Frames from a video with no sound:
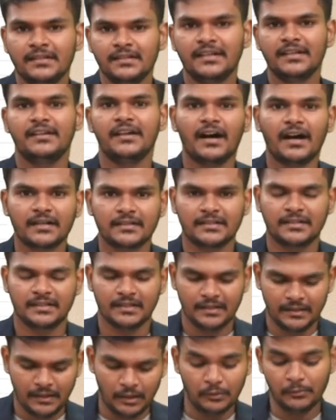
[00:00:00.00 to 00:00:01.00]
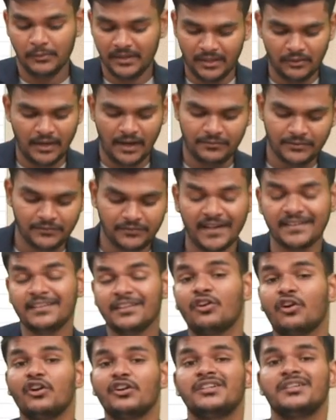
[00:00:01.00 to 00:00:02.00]
deduct, or we don't have to find the
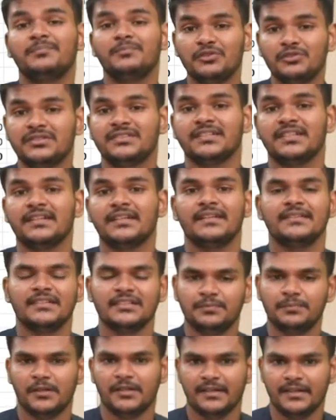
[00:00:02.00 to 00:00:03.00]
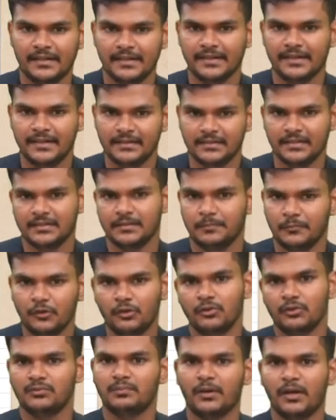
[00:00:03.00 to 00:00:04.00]
contribution in this particular case. It's
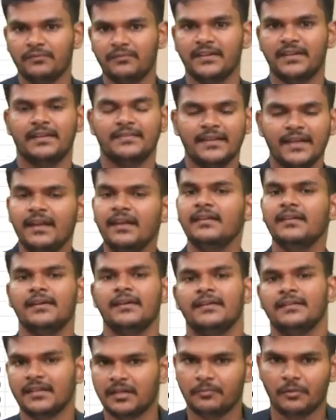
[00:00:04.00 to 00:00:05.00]
gross profit and then net